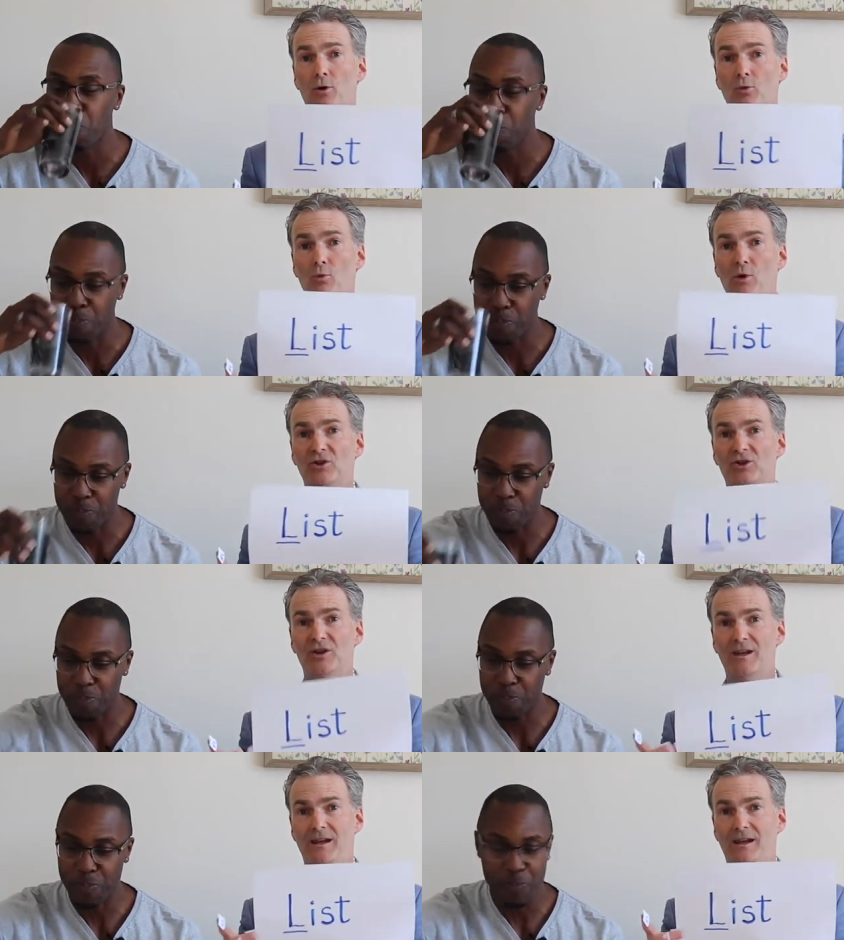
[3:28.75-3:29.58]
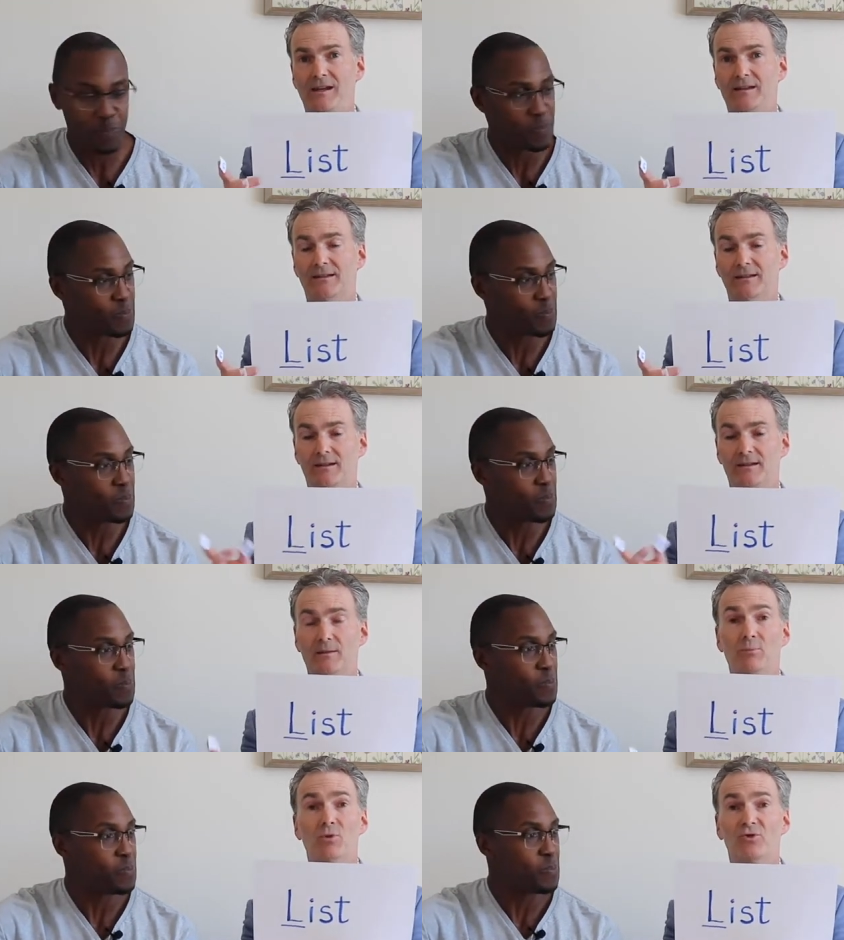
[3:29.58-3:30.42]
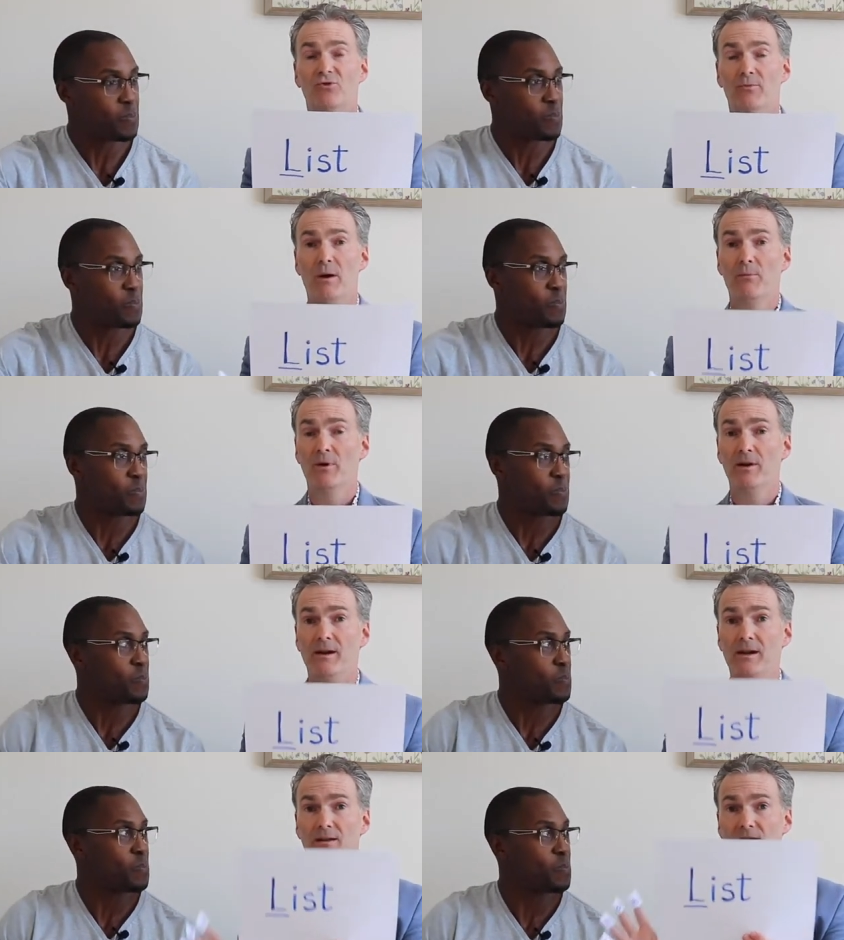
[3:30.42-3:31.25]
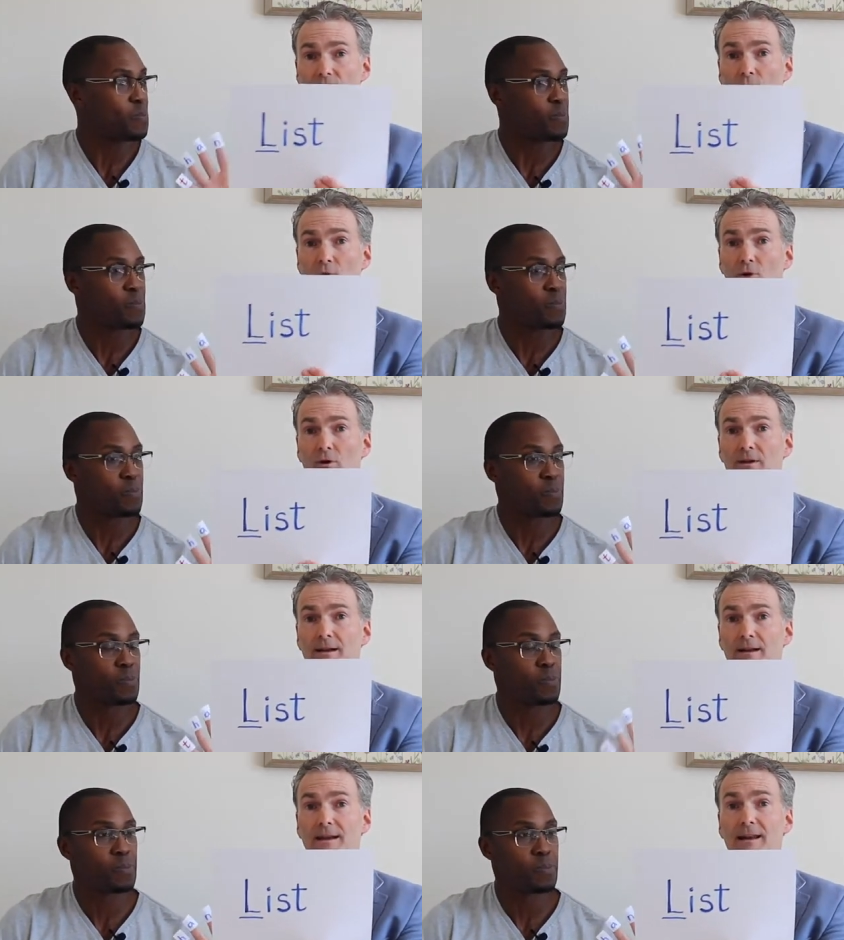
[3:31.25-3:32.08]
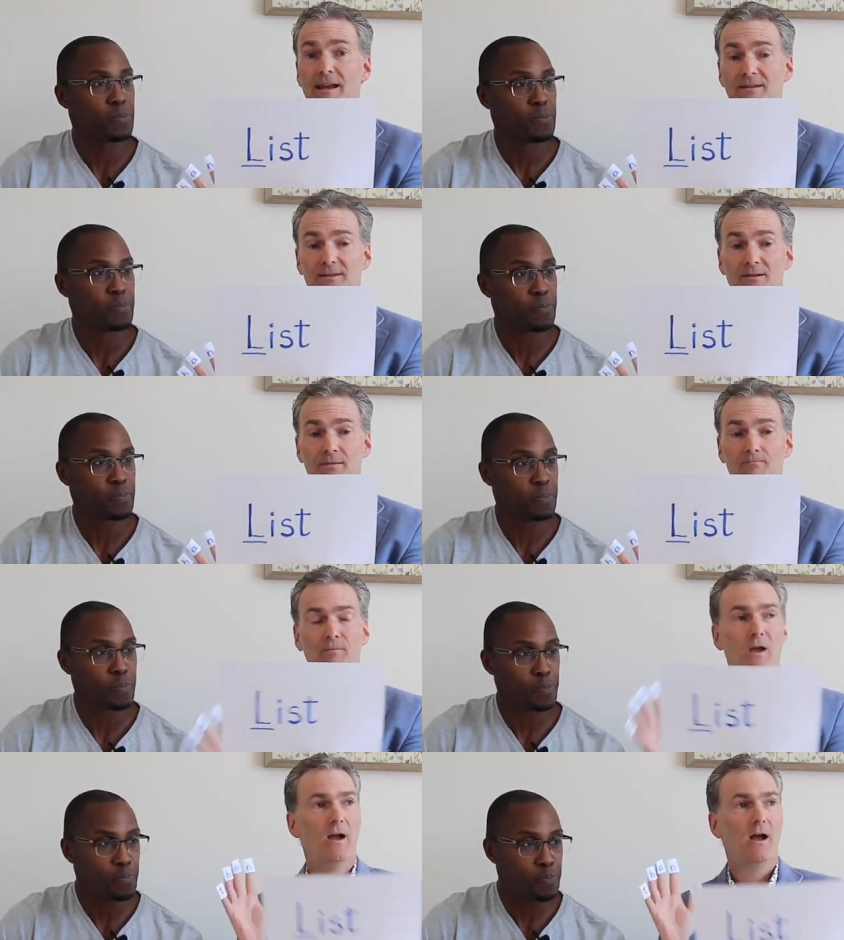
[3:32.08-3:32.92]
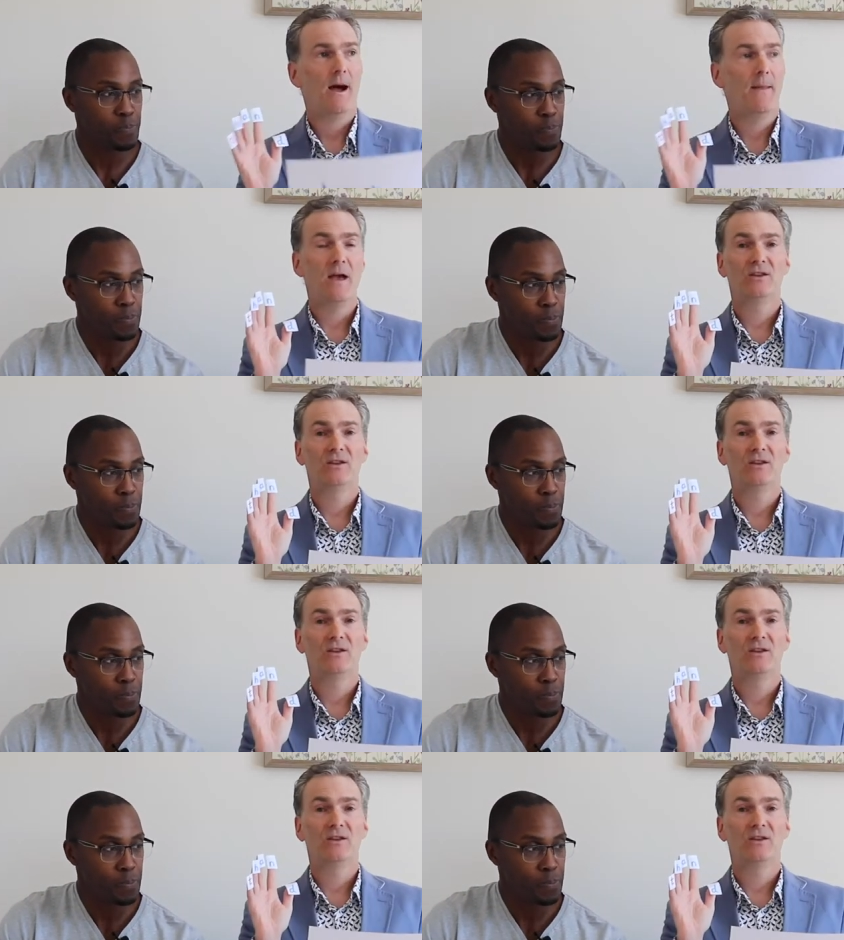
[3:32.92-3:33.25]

Speaker 1: which is simple to remember it's the word list and